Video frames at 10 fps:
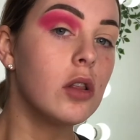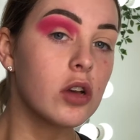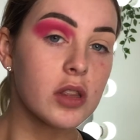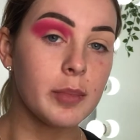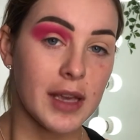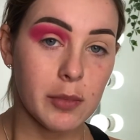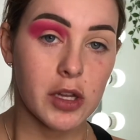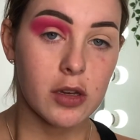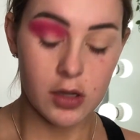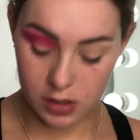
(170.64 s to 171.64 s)
Look at the
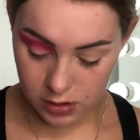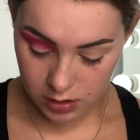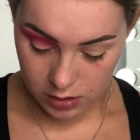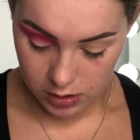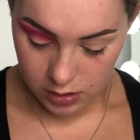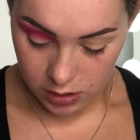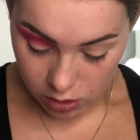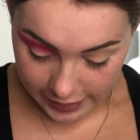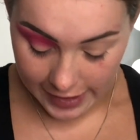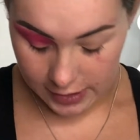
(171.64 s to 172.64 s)
pigment.
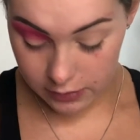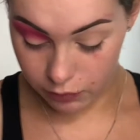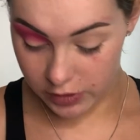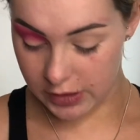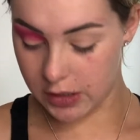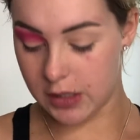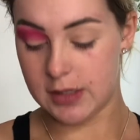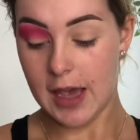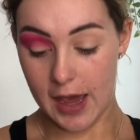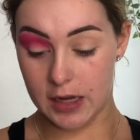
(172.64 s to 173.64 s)
That is
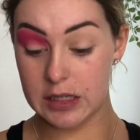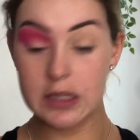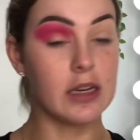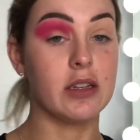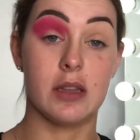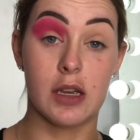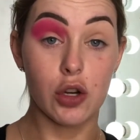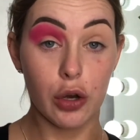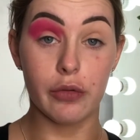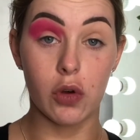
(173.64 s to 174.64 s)
ridiculous, and there is like
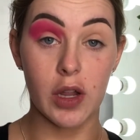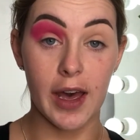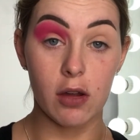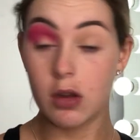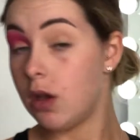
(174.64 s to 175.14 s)
no fallout.